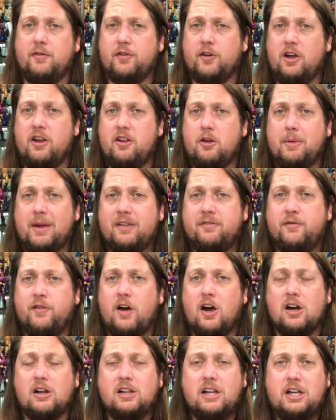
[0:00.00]
for another
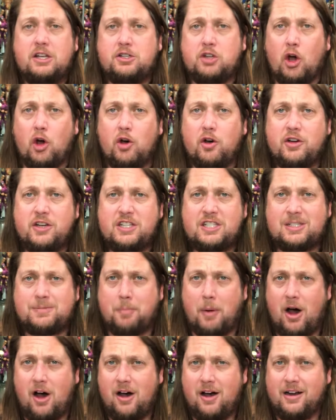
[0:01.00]
McFarlane Toy
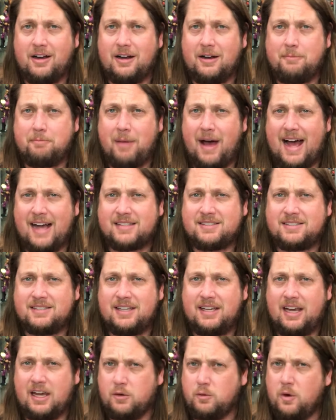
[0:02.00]
Spawn
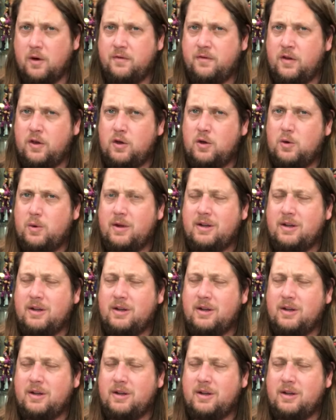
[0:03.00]
unboxing and review.